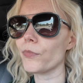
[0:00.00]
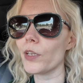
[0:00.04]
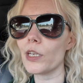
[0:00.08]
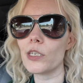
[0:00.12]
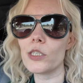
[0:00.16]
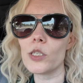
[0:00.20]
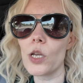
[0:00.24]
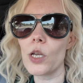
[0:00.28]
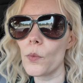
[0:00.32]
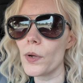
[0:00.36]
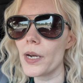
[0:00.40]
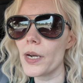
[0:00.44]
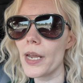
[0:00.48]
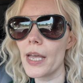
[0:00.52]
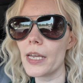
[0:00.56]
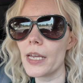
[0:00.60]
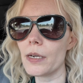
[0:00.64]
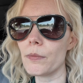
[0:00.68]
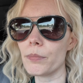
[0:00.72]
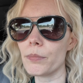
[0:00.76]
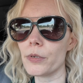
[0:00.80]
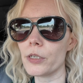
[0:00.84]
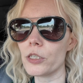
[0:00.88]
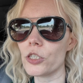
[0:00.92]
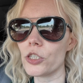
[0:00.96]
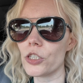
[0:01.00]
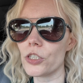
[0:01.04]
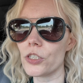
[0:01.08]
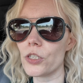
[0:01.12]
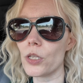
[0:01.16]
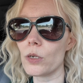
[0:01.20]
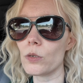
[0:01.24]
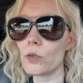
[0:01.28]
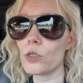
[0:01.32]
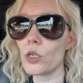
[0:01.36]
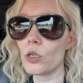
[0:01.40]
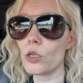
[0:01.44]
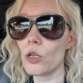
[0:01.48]
So I went ahead and purchased
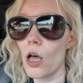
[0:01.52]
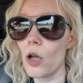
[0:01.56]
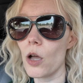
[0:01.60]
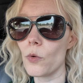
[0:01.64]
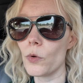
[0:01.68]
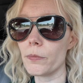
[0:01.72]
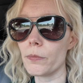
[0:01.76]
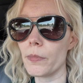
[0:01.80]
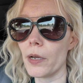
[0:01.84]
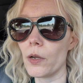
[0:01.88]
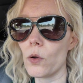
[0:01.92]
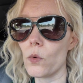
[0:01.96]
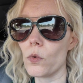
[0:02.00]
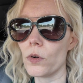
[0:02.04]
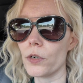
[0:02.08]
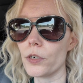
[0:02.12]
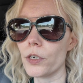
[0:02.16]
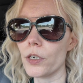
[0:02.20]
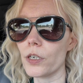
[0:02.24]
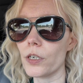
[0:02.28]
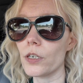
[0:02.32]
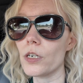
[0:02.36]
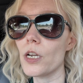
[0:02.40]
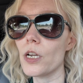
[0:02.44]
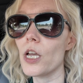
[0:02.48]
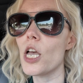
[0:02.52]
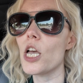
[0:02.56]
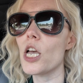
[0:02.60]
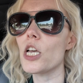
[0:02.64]
those along with my order,